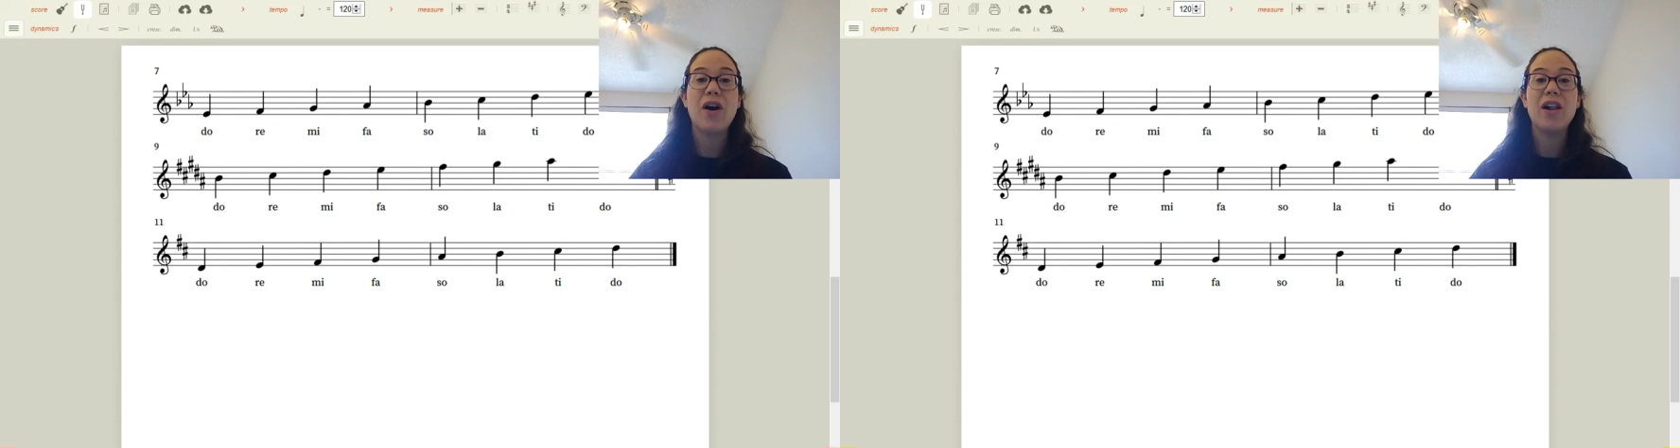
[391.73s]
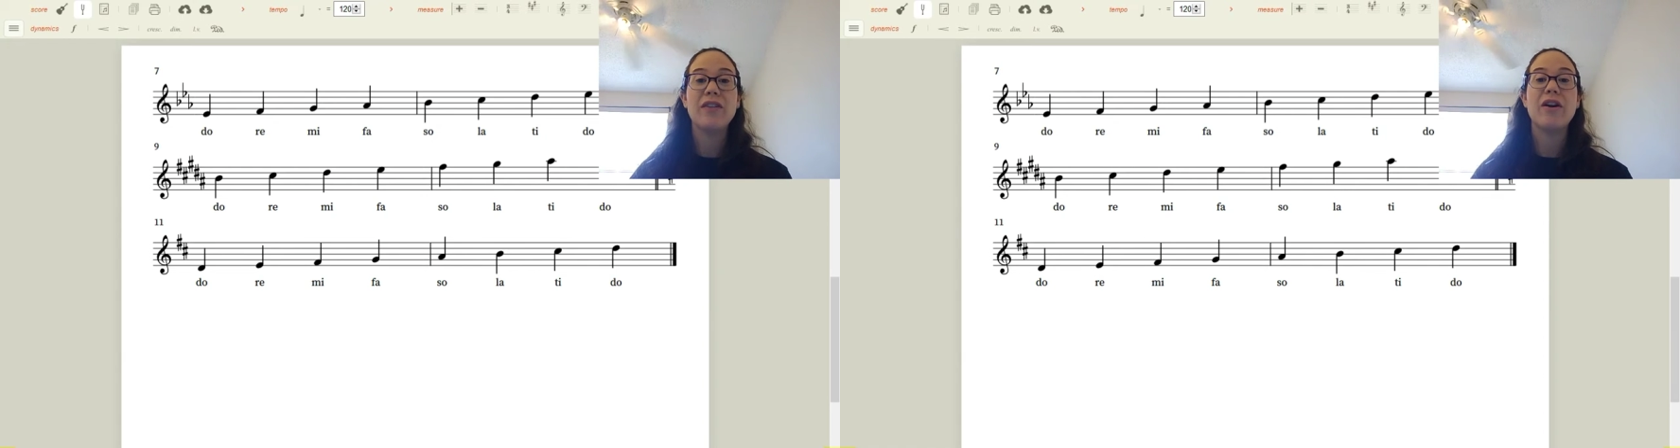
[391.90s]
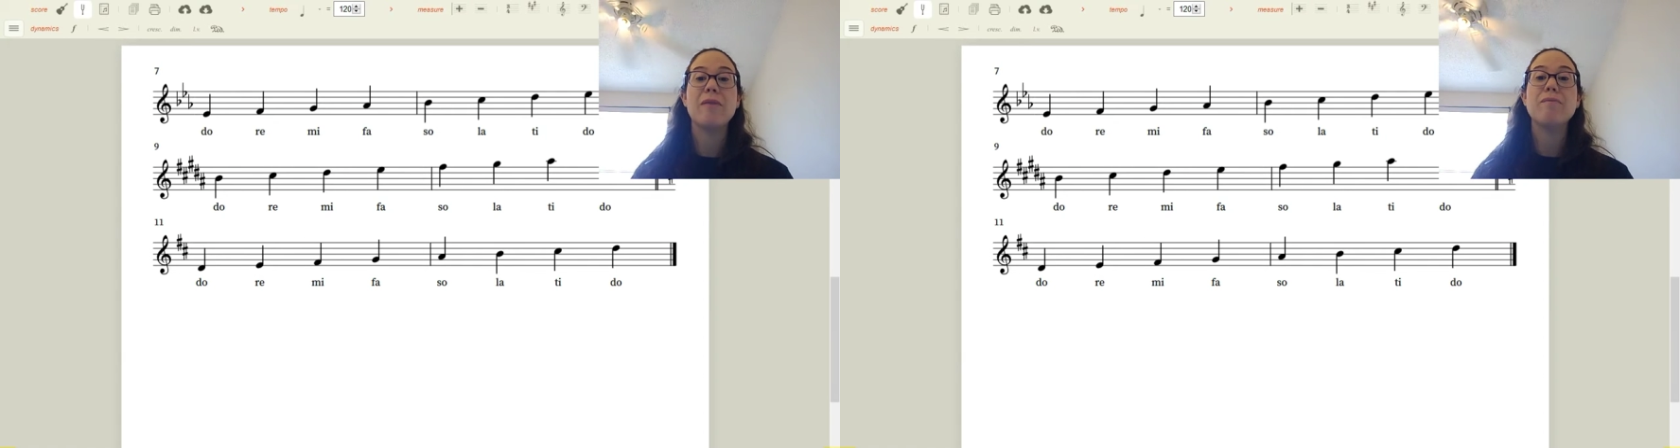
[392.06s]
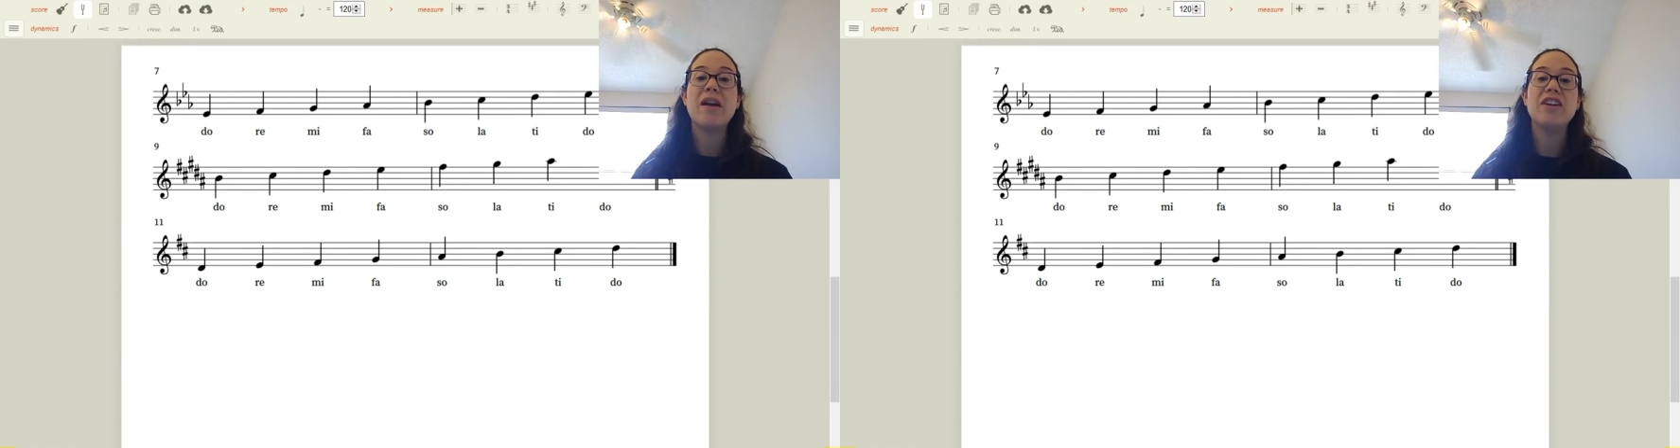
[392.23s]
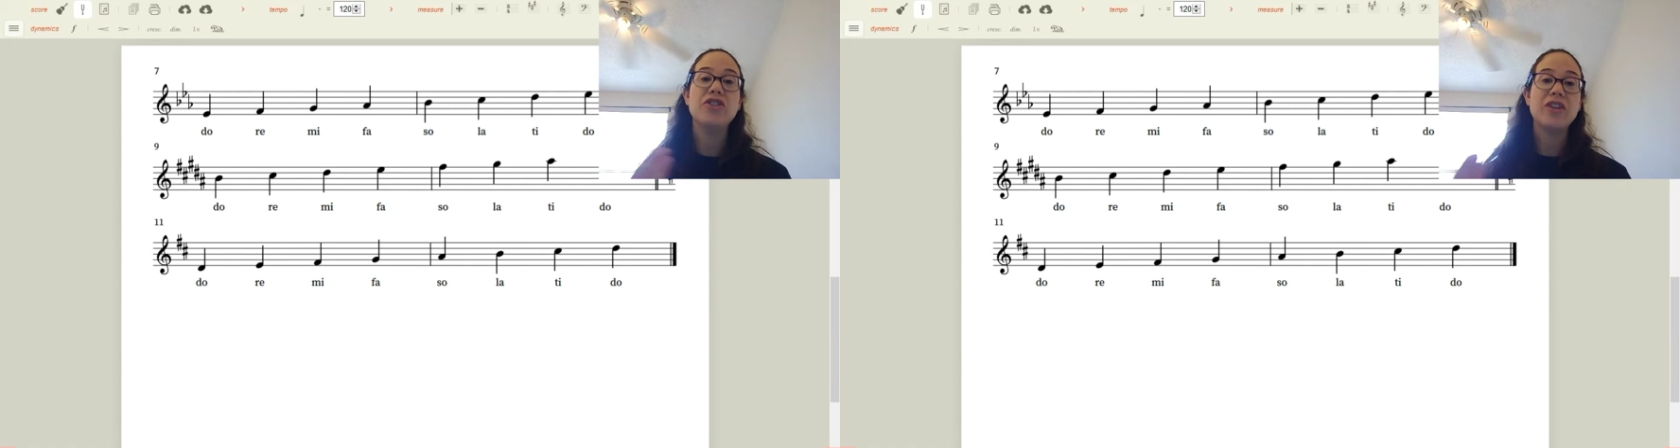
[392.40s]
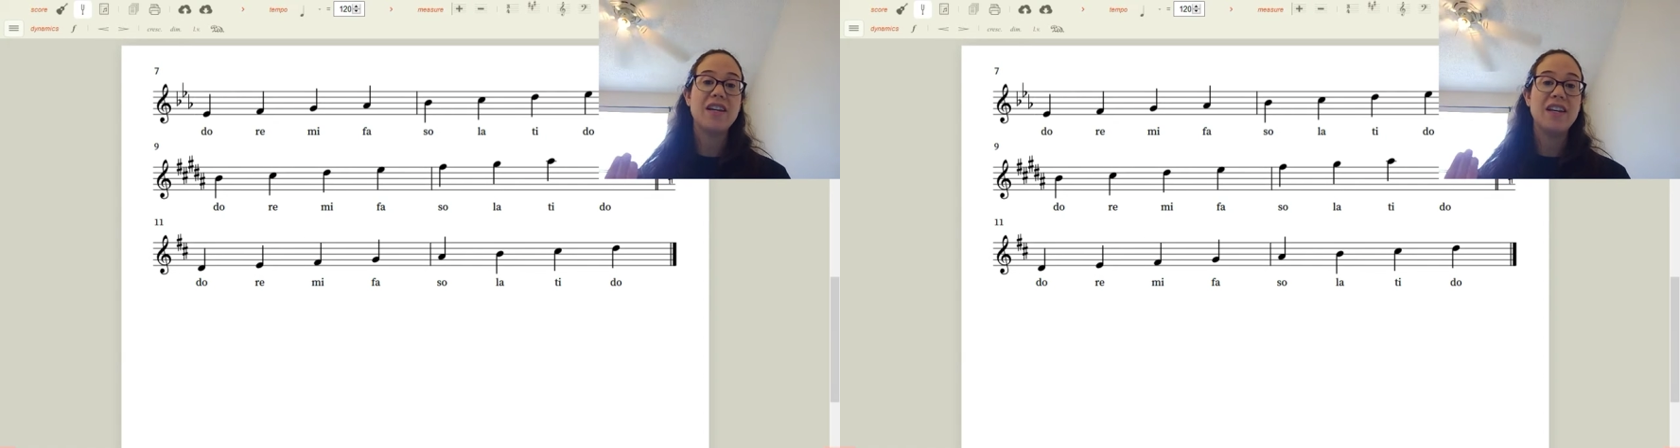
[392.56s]
all of our
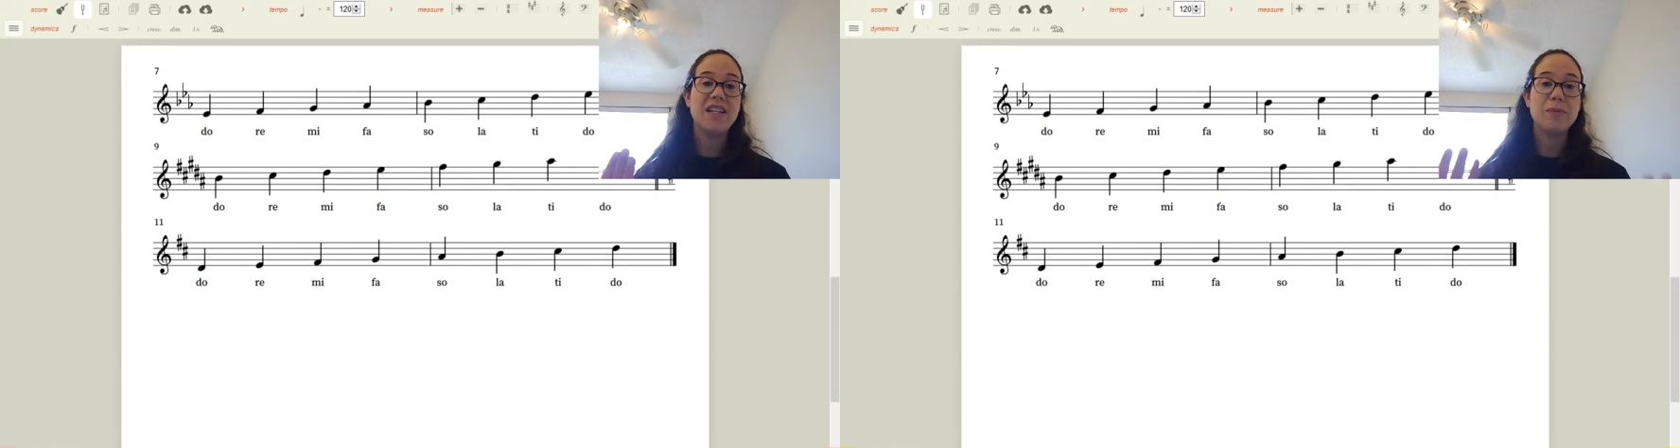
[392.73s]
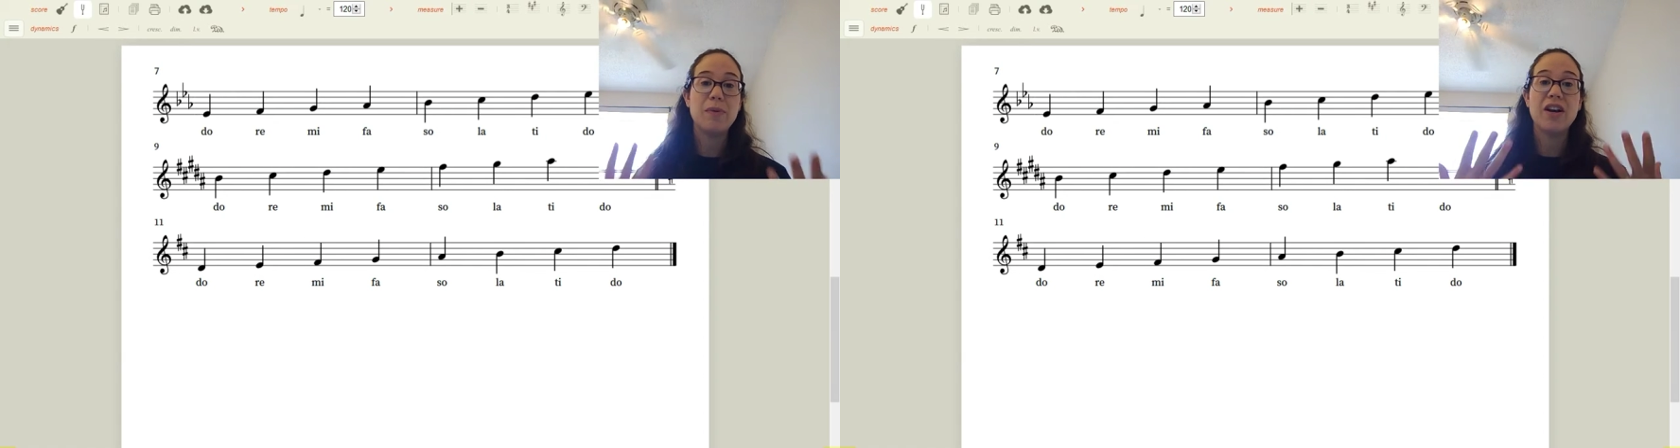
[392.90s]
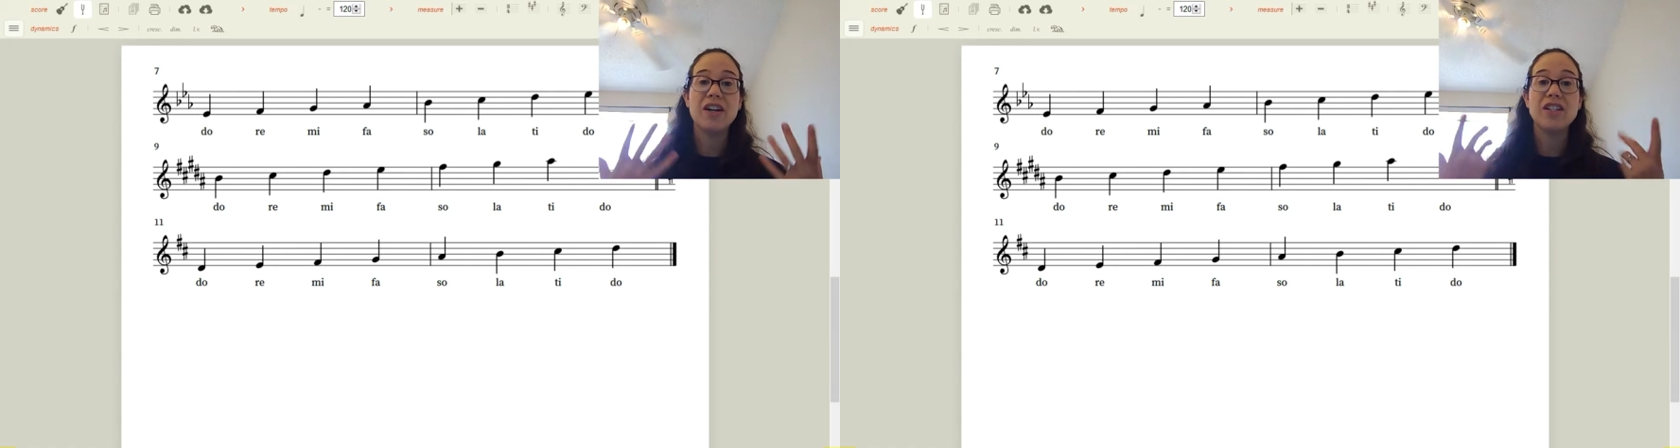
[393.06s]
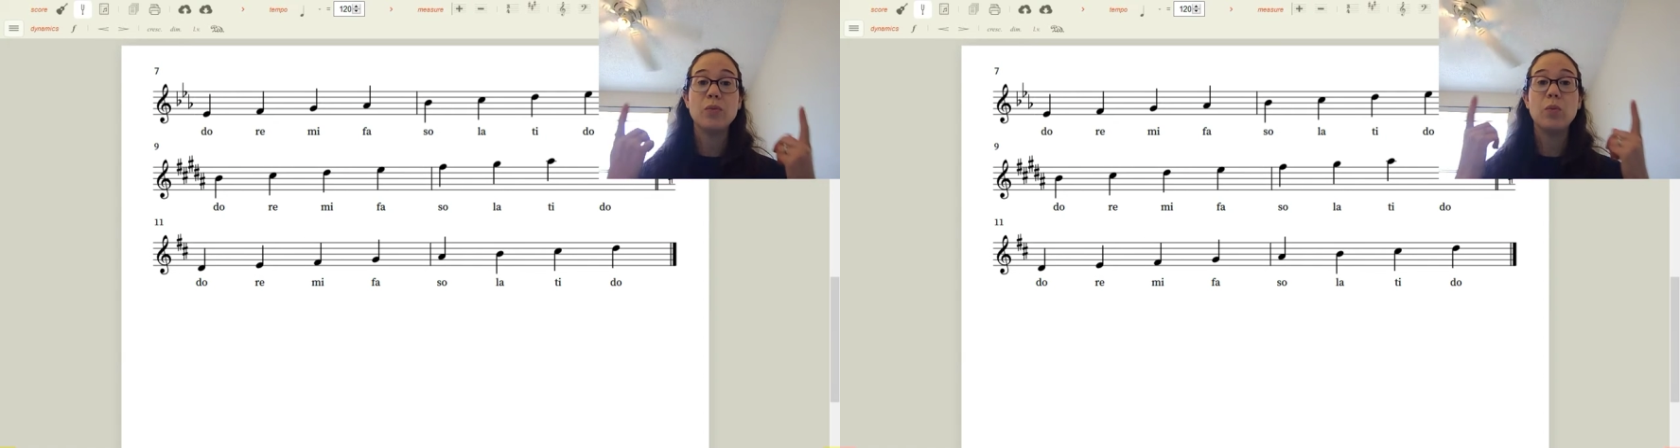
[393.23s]
major keys because